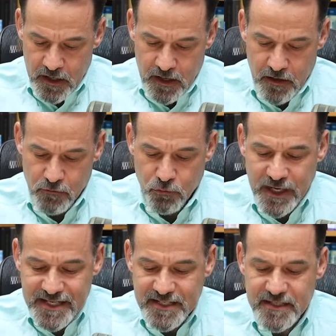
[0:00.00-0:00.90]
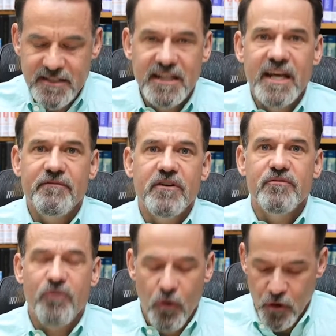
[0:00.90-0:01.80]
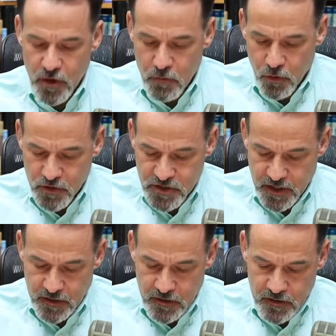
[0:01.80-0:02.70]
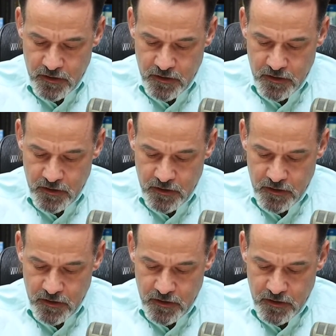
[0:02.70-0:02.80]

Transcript: reasons given for an abortion.